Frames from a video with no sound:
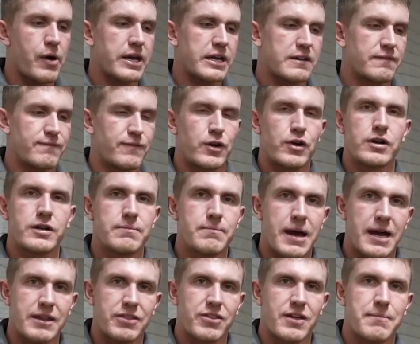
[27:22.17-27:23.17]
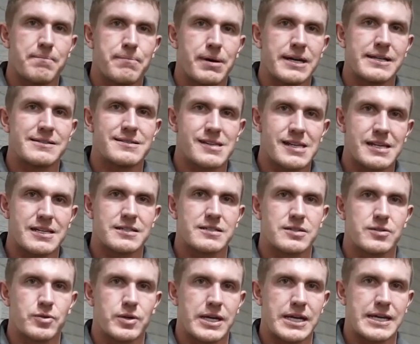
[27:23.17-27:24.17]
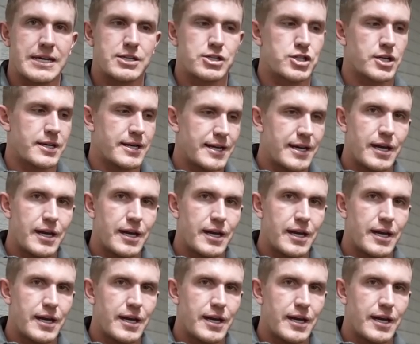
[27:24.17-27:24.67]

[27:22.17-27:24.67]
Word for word: I converted my thumb buttons into a hinge.